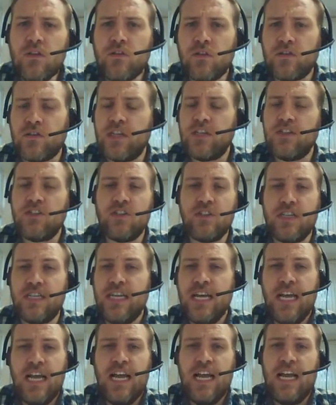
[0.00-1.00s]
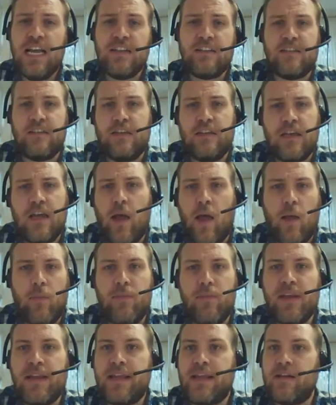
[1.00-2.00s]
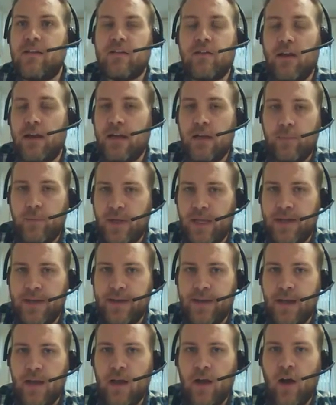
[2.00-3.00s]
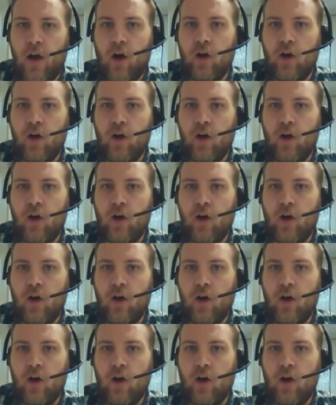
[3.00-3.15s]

So essentially, it's a mini encyclopedia